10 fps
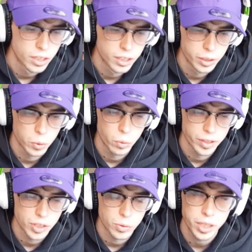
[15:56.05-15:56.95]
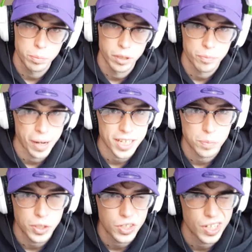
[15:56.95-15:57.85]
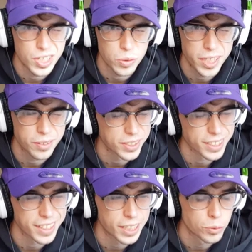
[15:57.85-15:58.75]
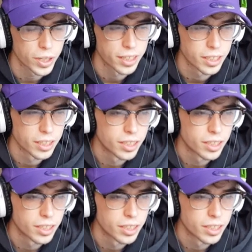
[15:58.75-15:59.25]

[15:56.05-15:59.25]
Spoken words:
You're number 1 this week, but if Baz beats you this week, which I think he will,